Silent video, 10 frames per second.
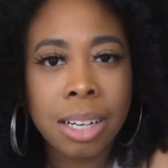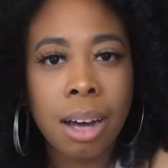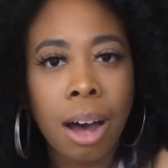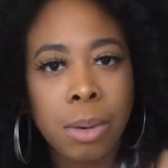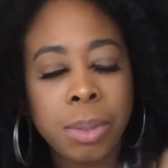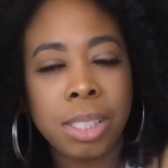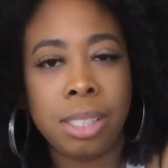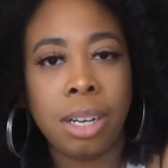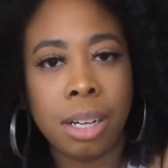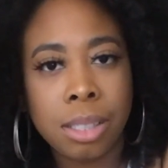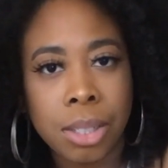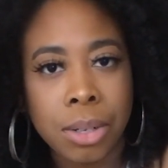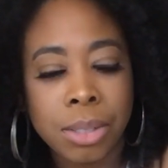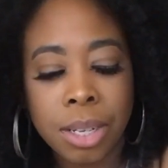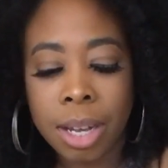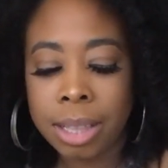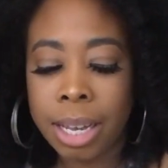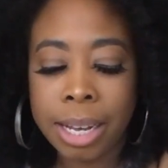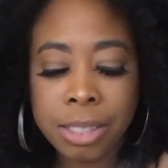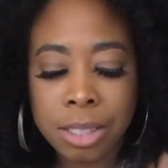the God within others,
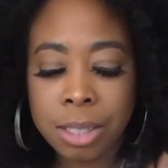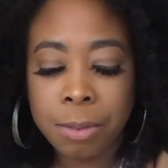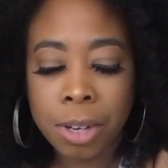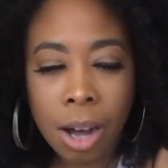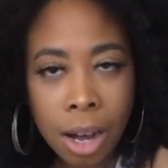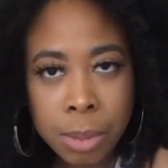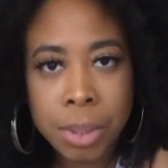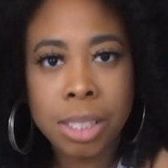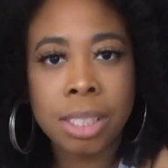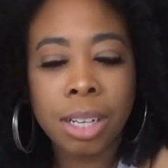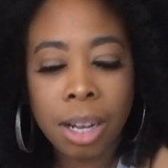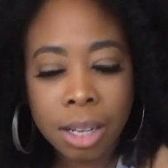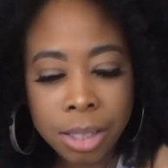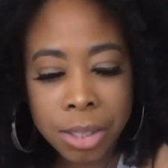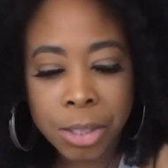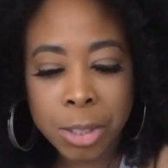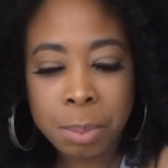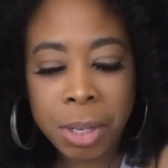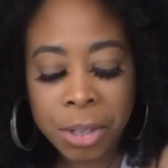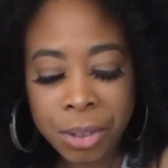the essence of God within others,
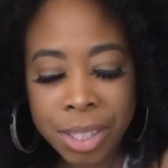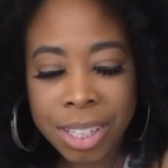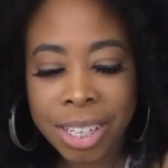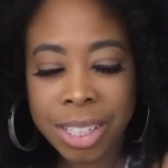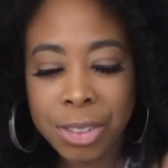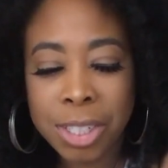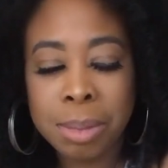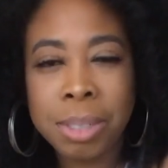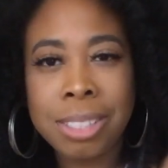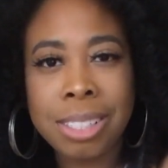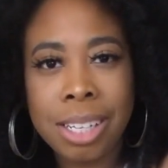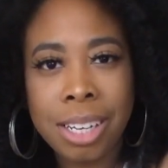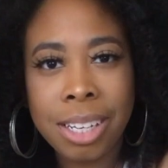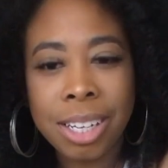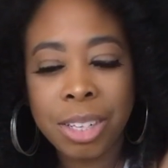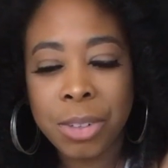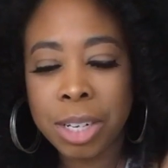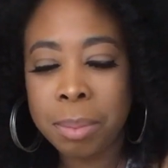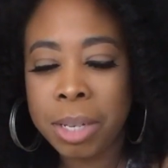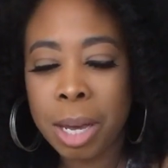period. You're going to be seeing it. You're going
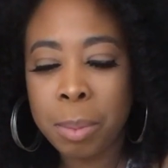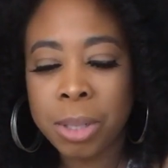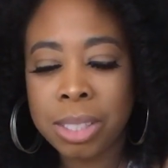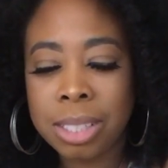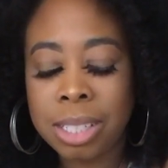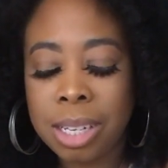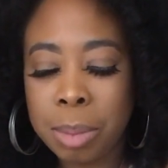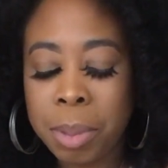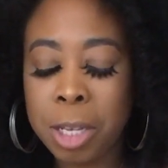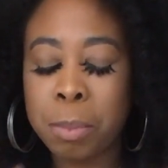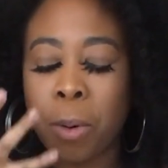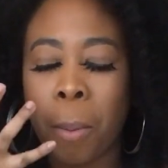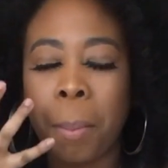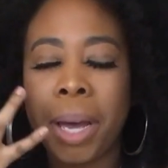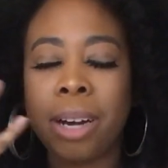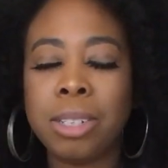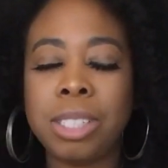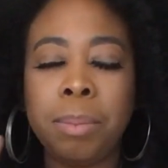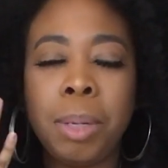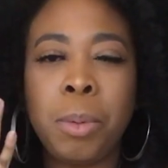to be able to see people better,
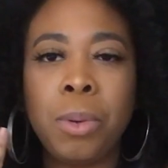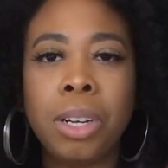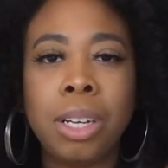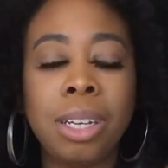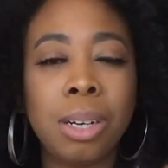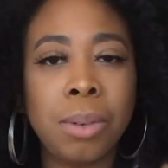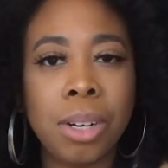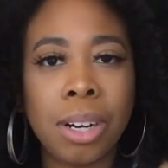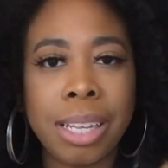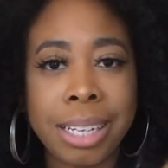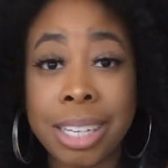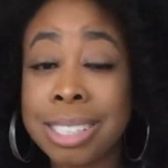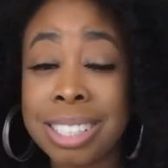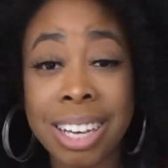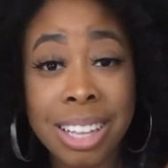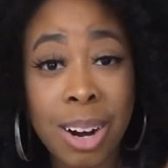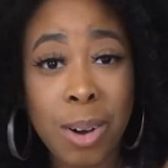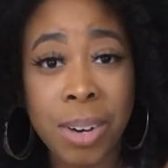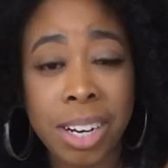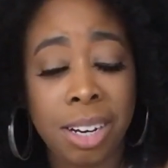see people clearer. I think I said that
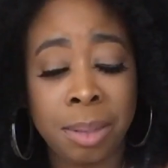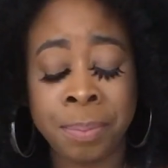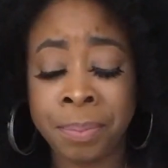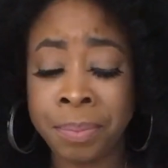already.